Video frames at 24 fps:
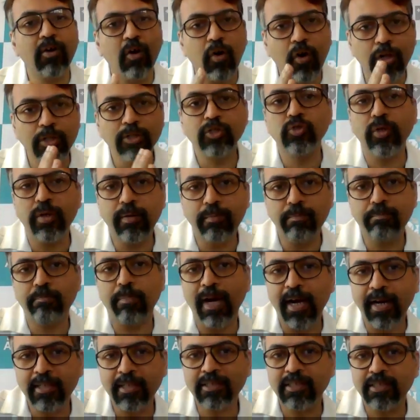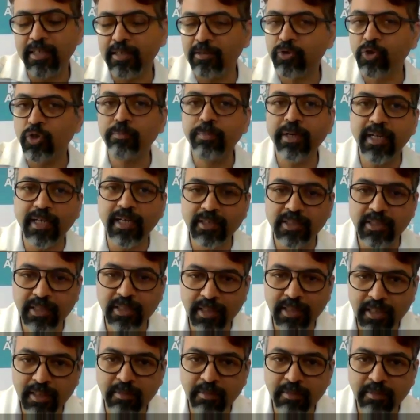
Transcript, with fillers: also impacts and should be considered.